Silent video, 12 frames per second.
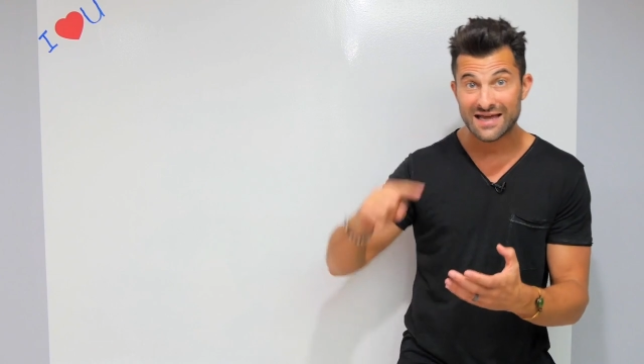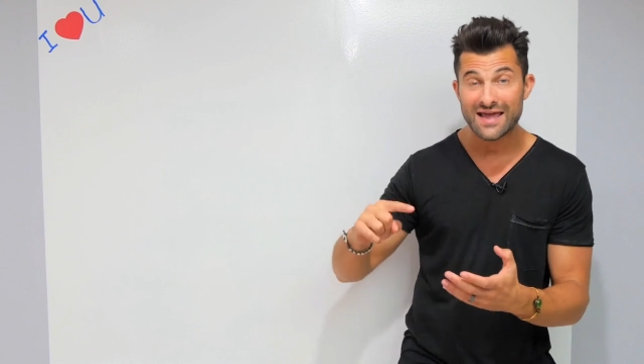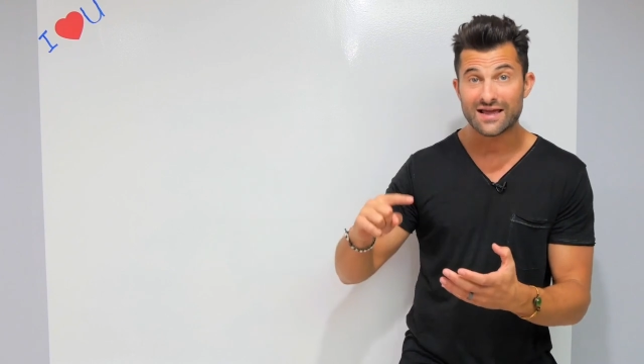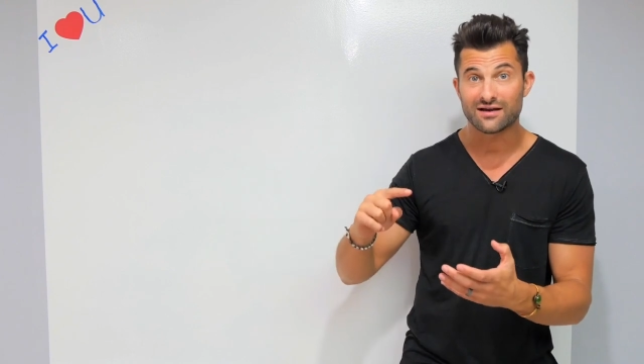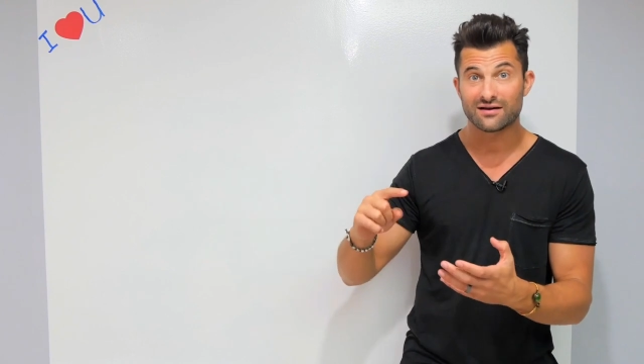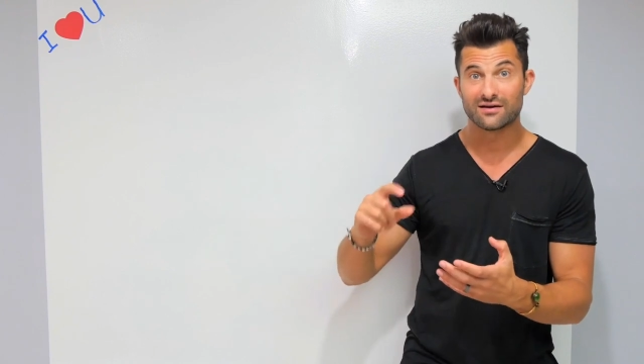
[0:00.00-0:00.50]

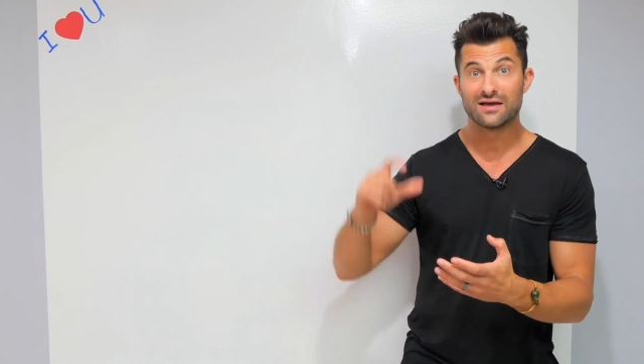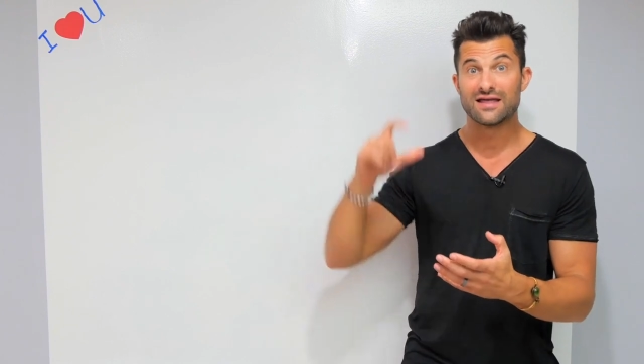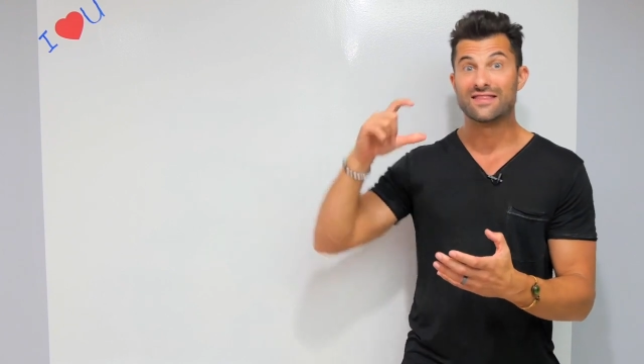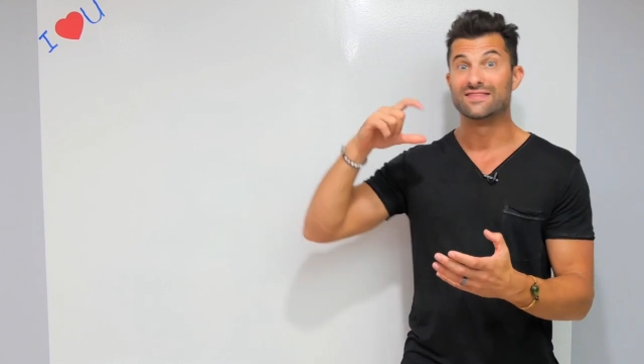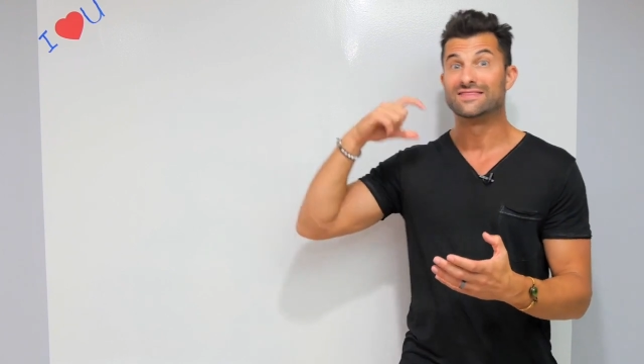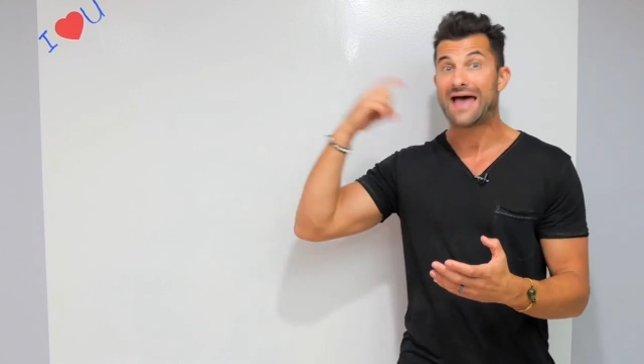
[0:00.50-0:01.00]
take
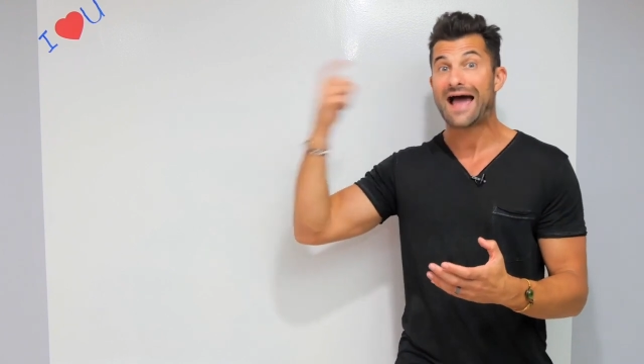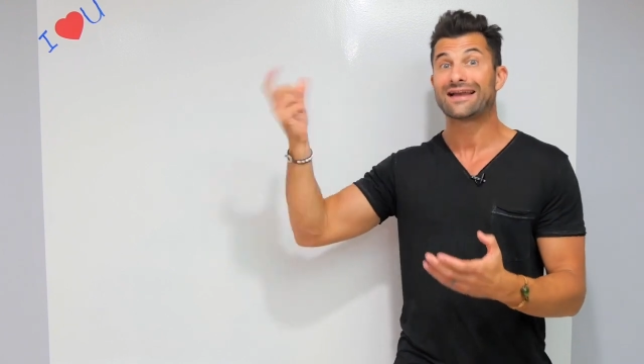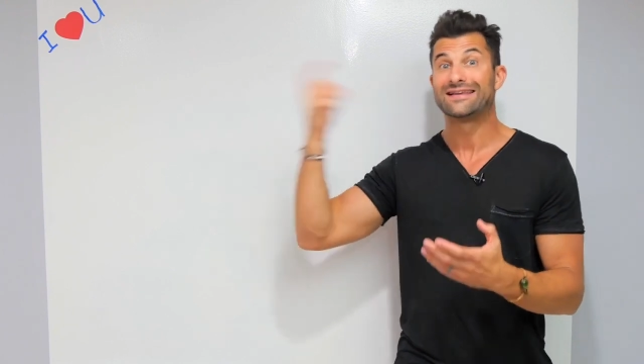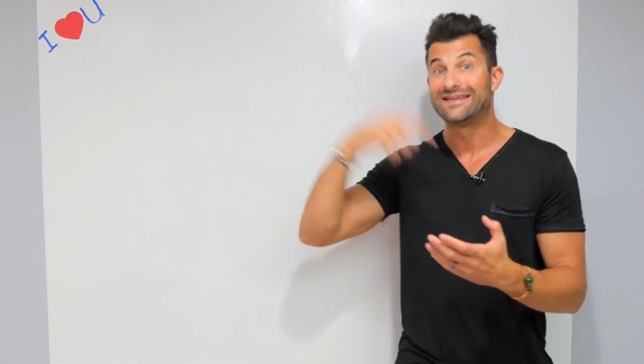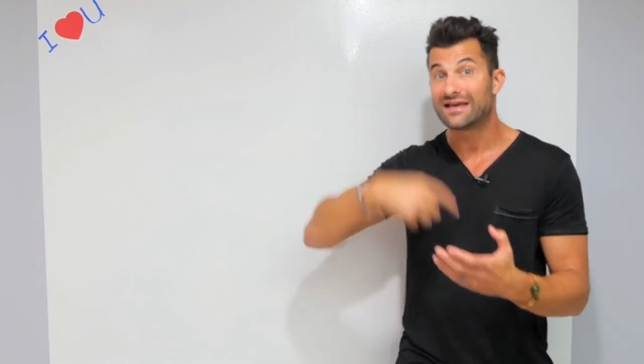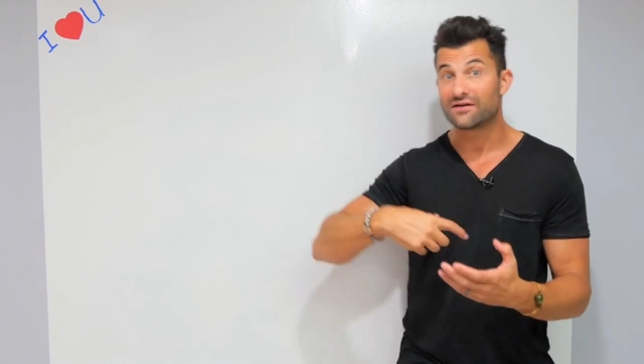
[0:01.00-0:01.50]

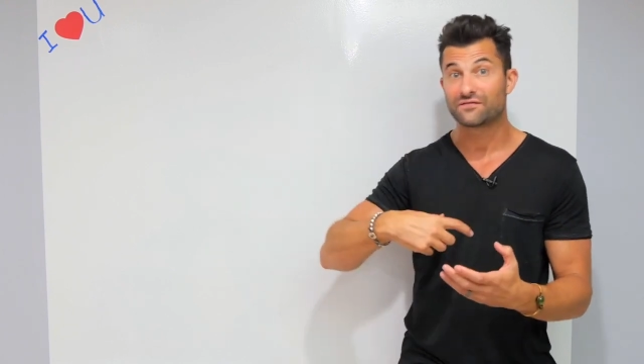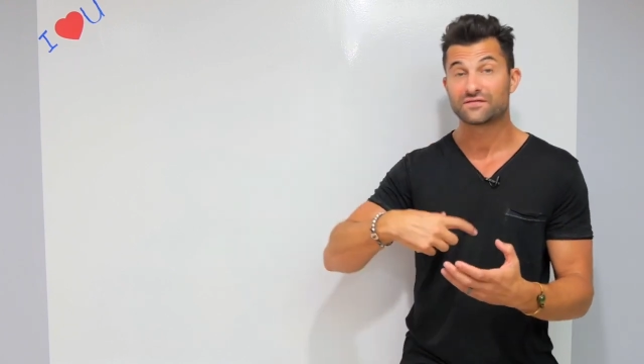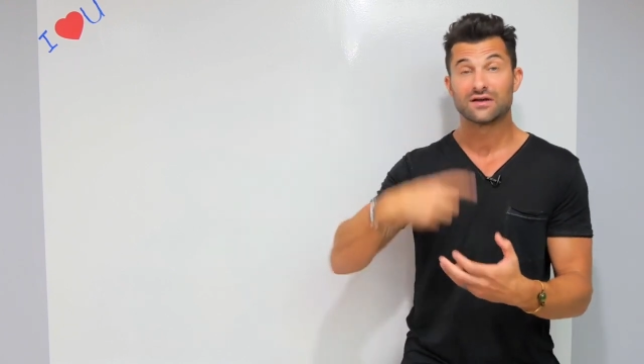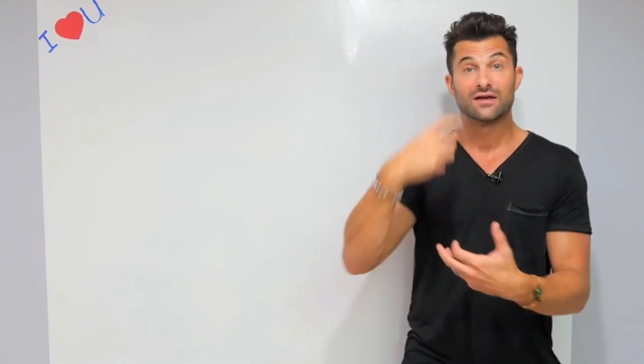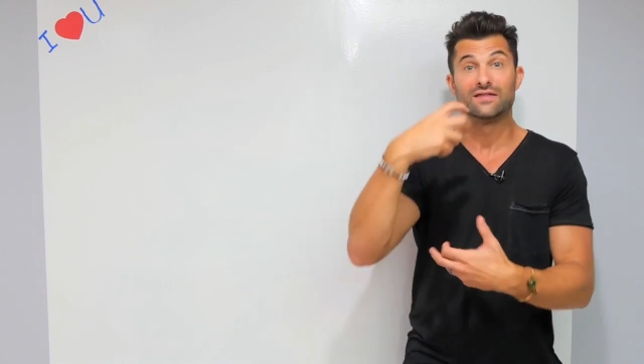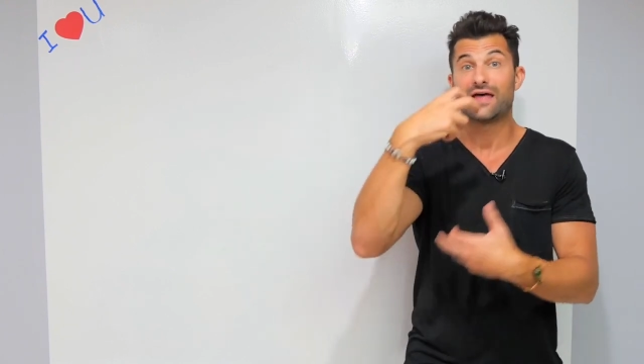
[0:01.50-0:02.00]
that
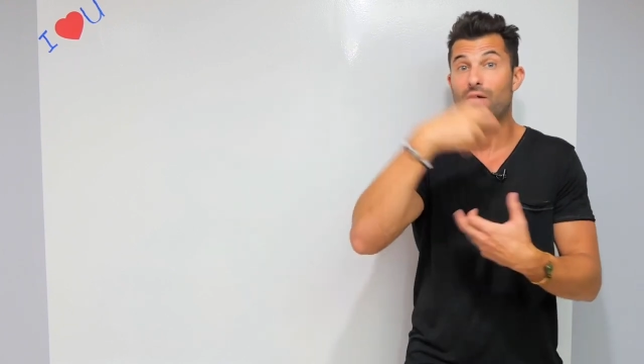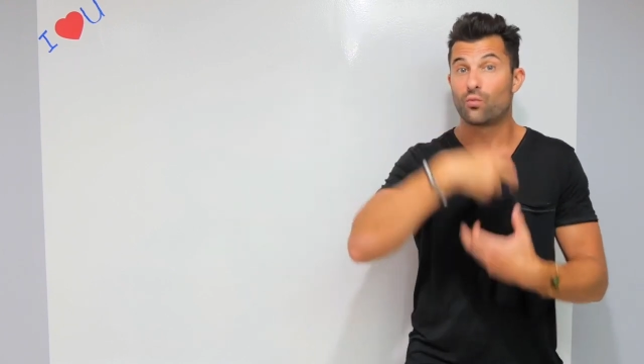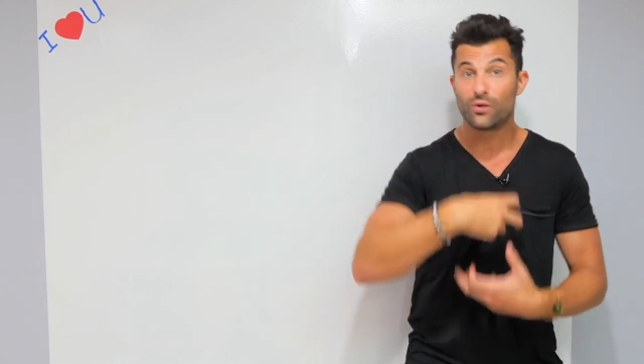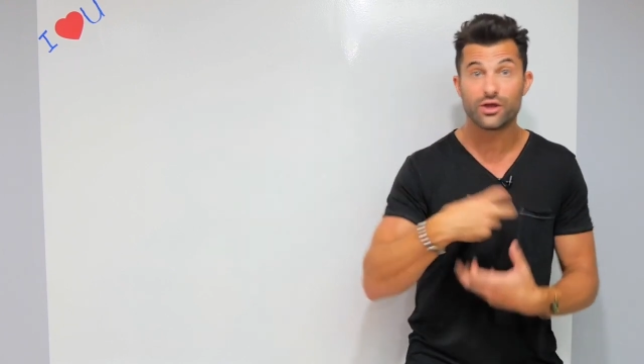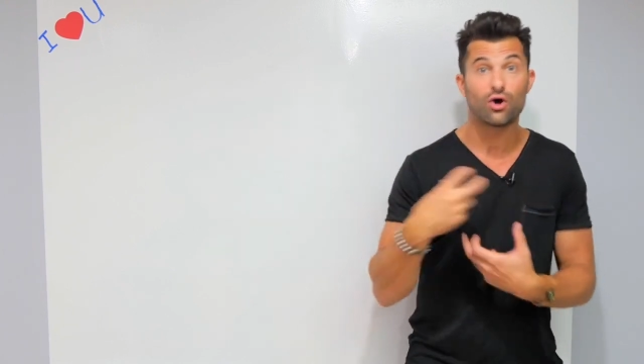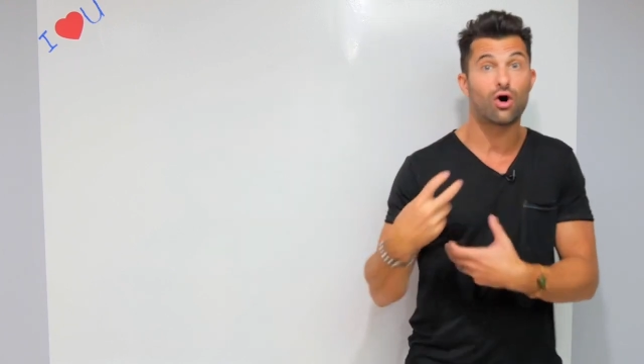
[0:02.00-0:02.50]
gift that
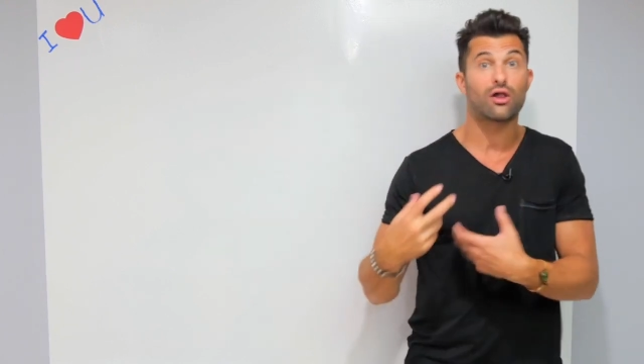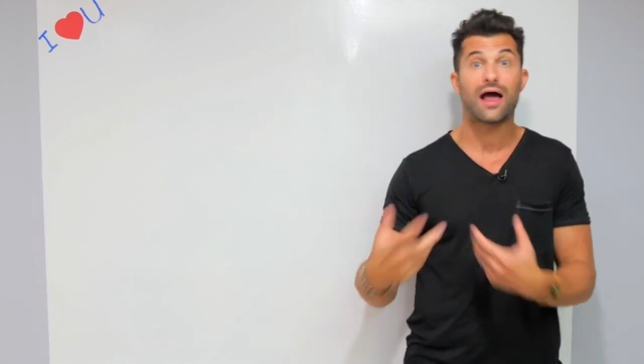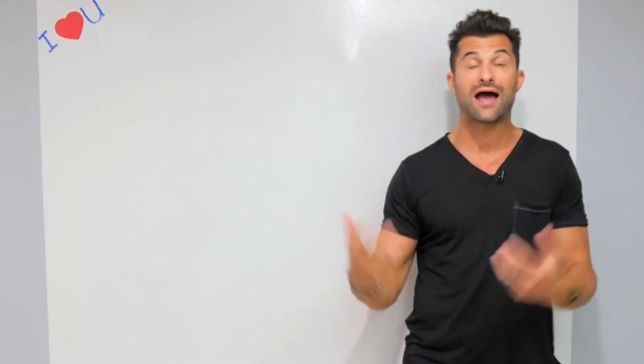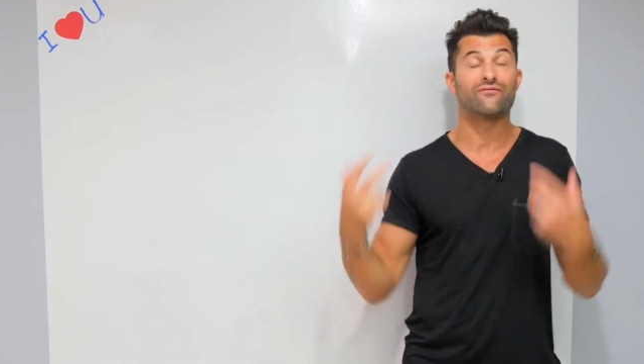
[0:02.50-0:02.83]
we all